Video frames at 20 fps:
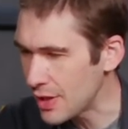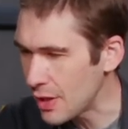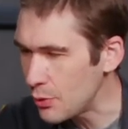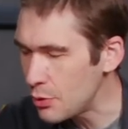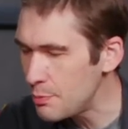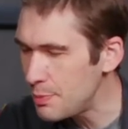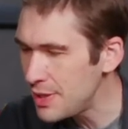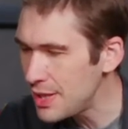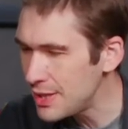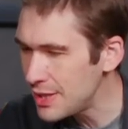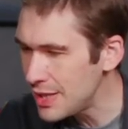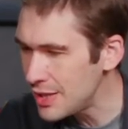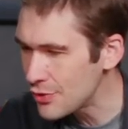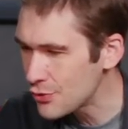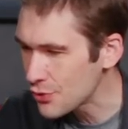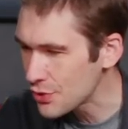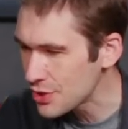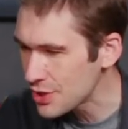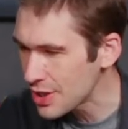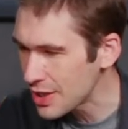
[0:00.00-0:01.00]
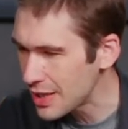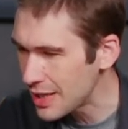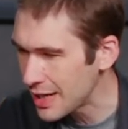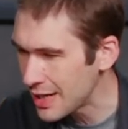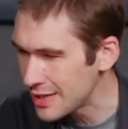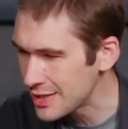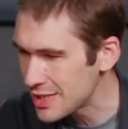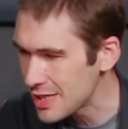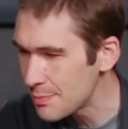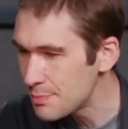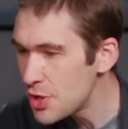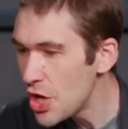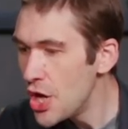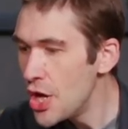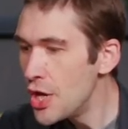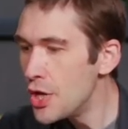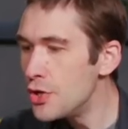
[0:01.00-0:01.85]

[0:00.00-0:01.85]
That would be an interesting concept.